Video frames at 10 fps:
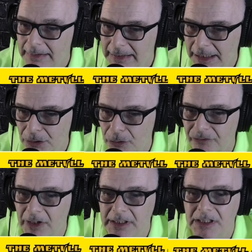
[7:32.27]
Get
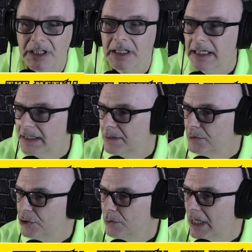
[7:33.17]
notified so you can get
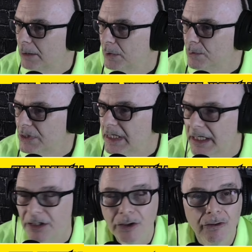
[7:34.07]
some new albums
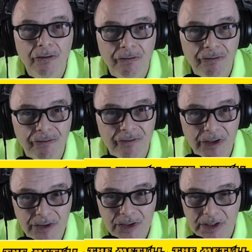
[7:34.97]
here
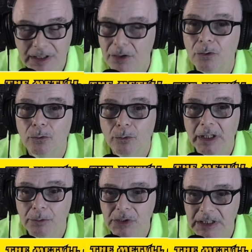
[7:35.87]
first.
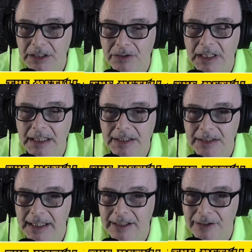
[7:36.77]
We will see you guys
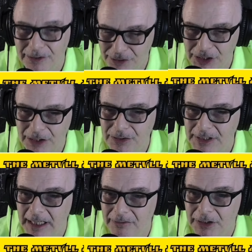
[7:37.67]
later. Cheers
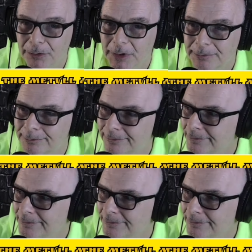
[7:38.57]
and have a good one.